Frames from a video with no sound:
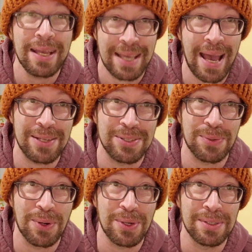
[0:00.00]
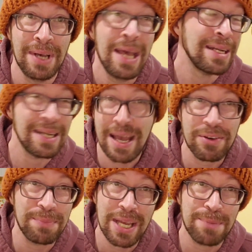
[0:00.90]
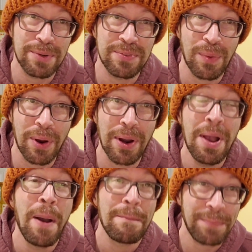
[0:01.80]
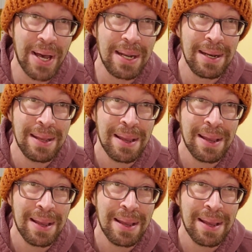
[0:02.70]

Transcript: casserole. Never made it before, but